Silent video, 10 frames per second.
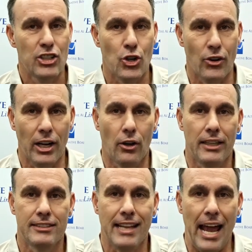Trello
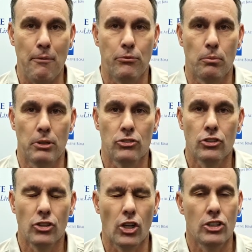is the app for
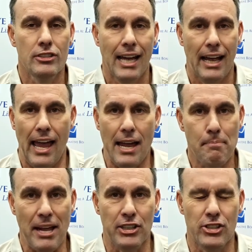business owners and
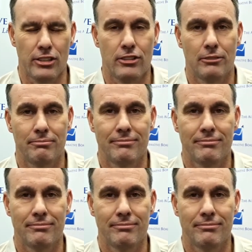managers.